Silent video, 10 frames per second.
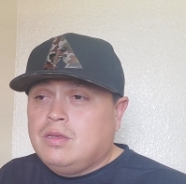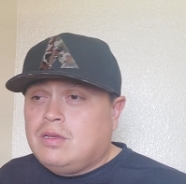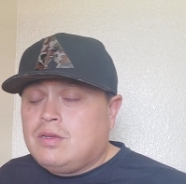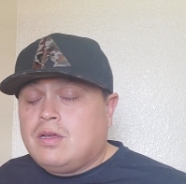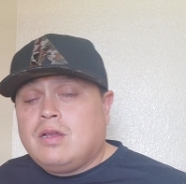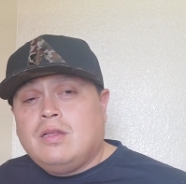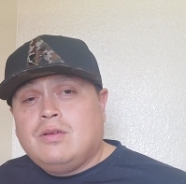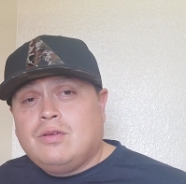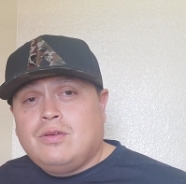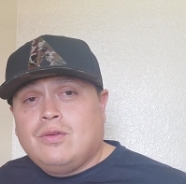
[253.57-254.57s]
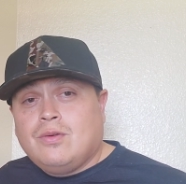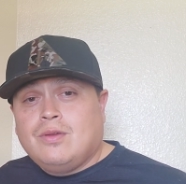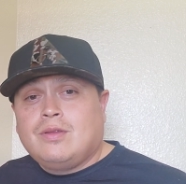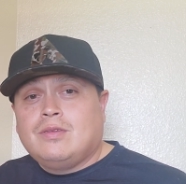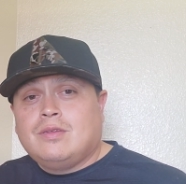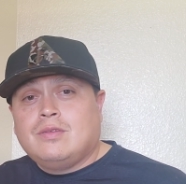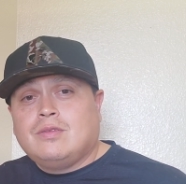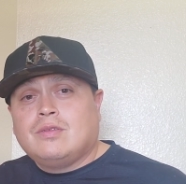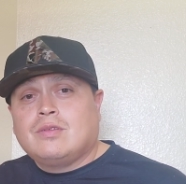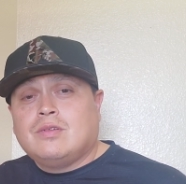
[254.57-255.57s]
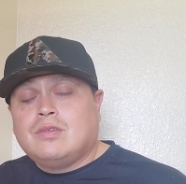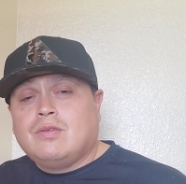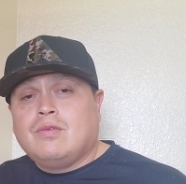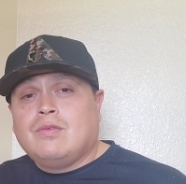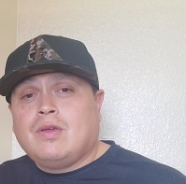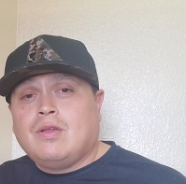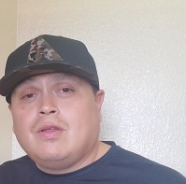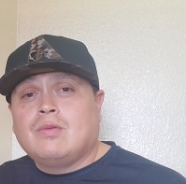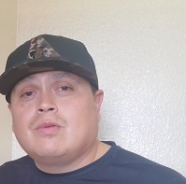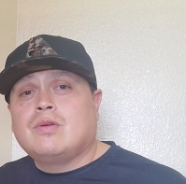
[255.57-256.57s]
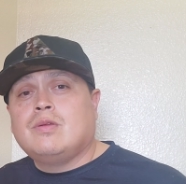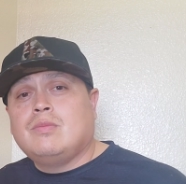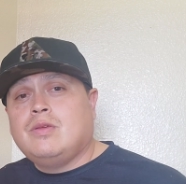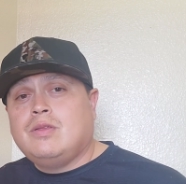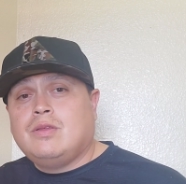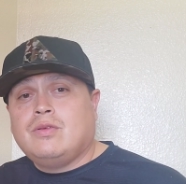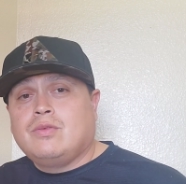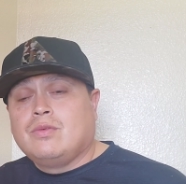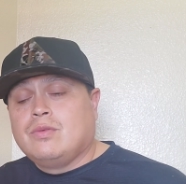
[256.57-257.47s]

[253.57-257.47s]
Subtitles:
I got a little annoyed because of how long we're gonna be there.